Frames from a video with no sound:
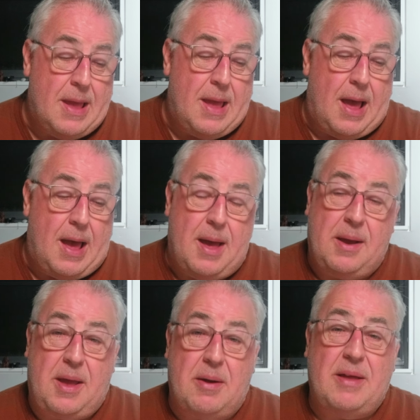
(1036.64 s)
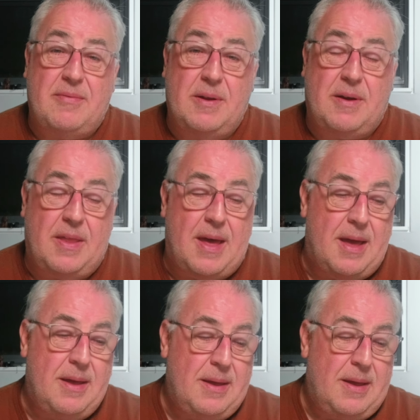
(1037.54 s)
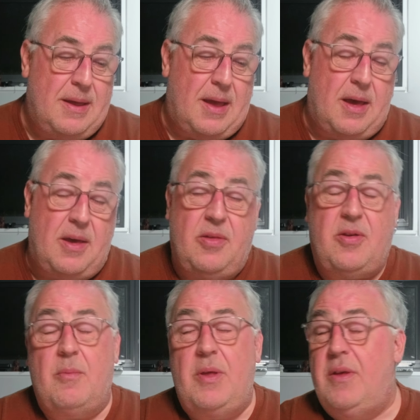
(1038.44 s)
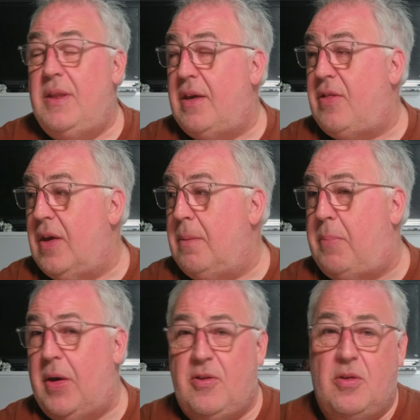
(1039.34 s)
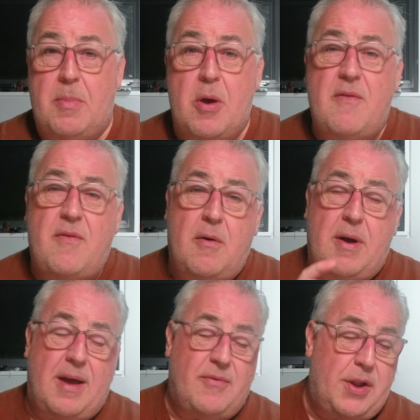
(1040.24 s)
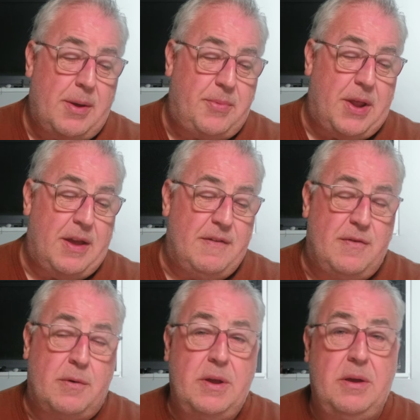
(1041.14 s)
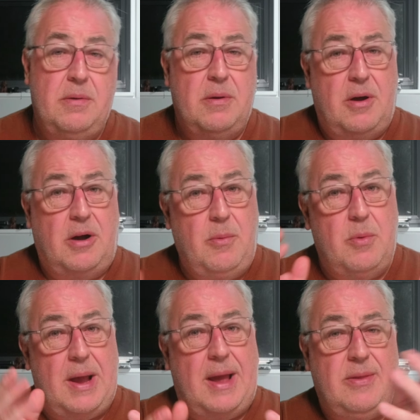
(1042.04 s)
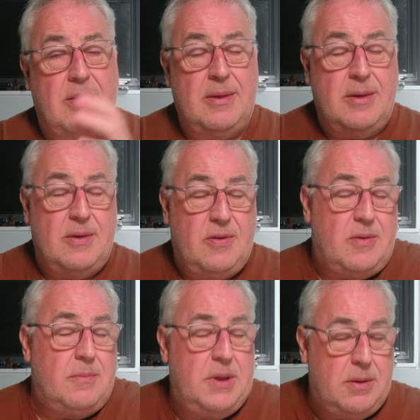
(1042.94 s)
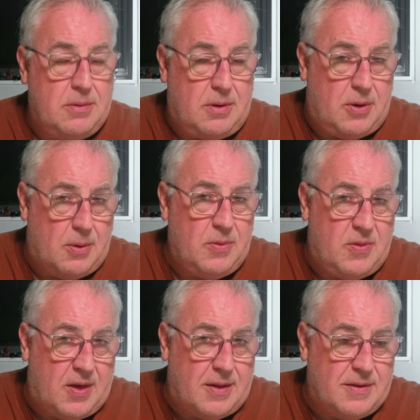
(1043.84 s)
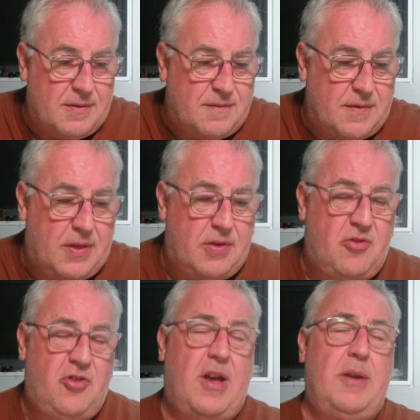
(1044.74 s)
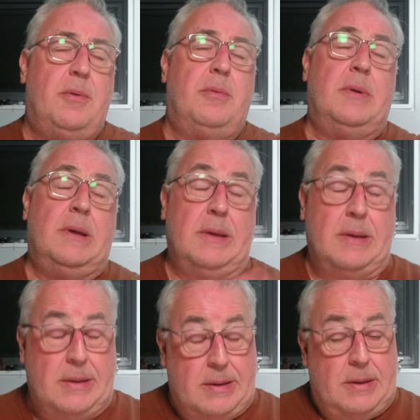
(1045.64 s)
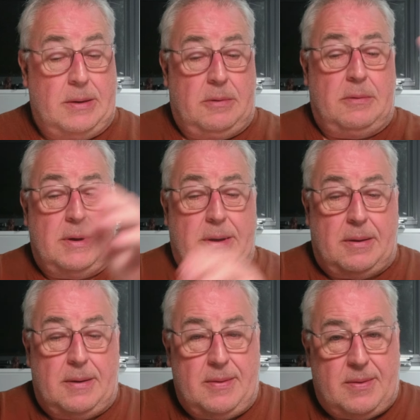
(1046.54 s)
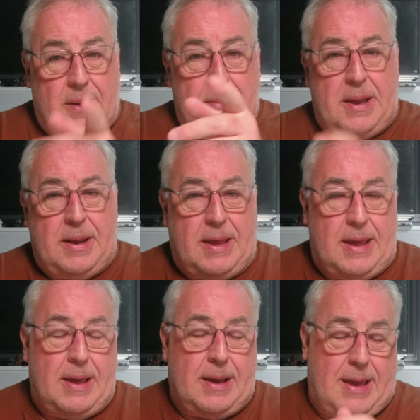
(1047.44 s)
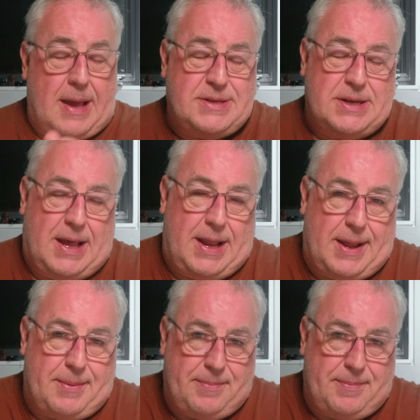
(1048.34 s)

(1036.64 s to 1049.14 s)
Go and have a look at that. And so when the next thing pisses me off or I have an update for you, I will add some new content for this channel. All right, guys, I'm out of here. Catch you later.